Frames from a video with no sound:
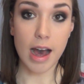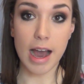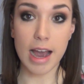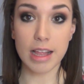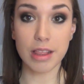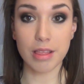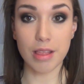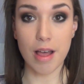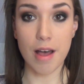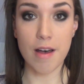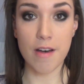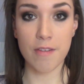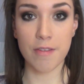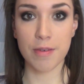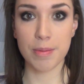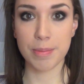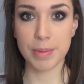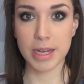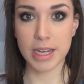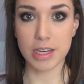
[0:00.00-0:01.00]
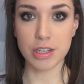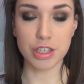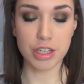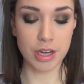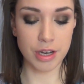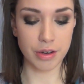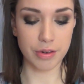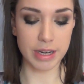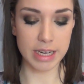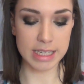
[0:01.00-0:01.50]
I love peach
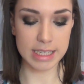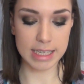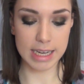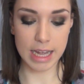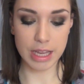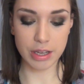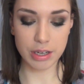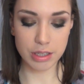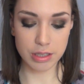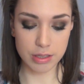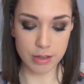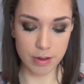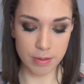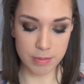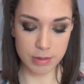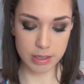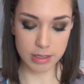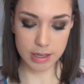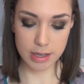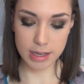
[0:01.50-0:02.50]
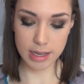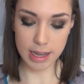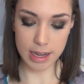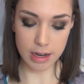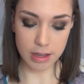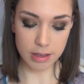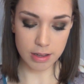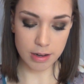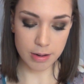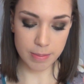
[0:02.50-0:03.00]
and green together. So I'm just going to
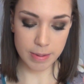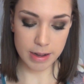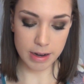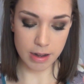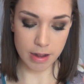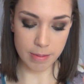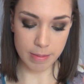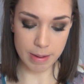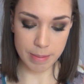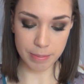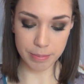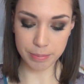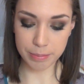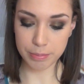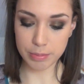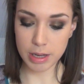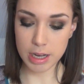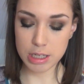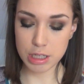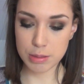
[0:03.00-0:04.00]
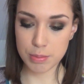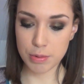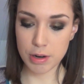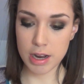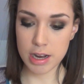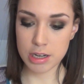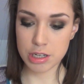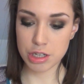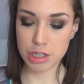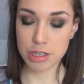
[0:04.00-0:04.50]
get a little bit on my blush
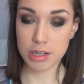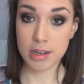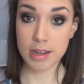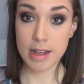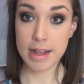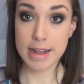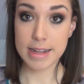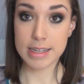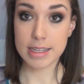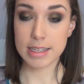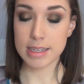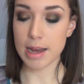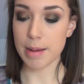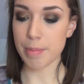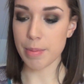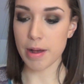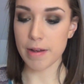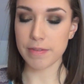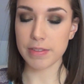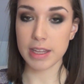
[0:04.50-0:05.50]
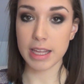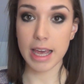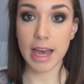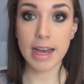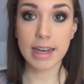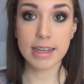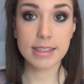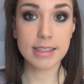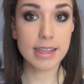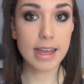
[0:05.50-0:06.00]
brush, tap off the
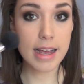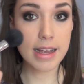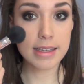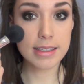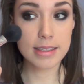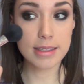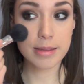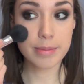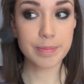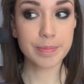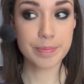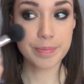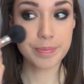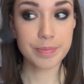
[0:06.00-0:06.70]
excess,